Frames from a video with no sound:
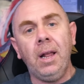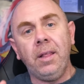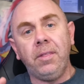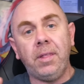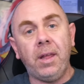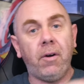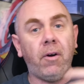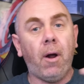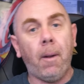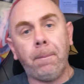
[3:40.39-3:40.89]

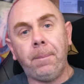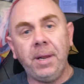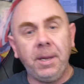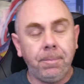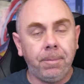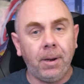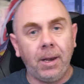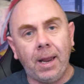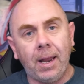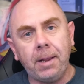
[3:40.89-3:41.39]
There are
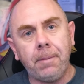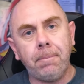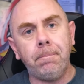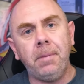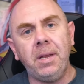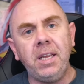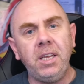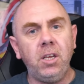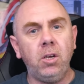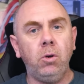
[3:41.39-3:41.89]
people like
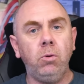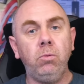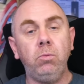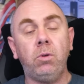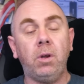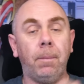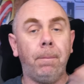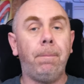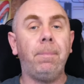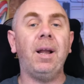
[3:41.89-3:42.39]
me who
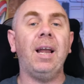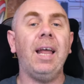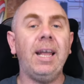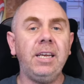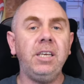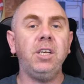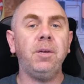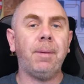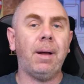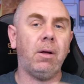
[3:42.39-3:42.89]

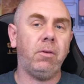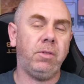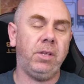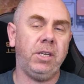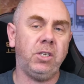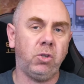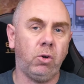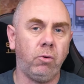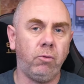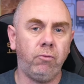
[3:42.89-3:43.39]
complained about
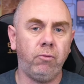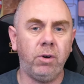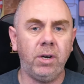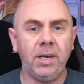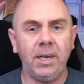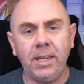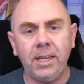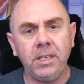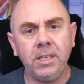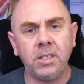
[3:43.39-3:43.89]
this on
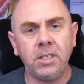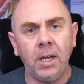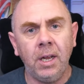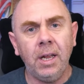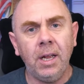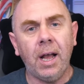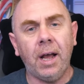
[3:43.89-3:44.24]
release,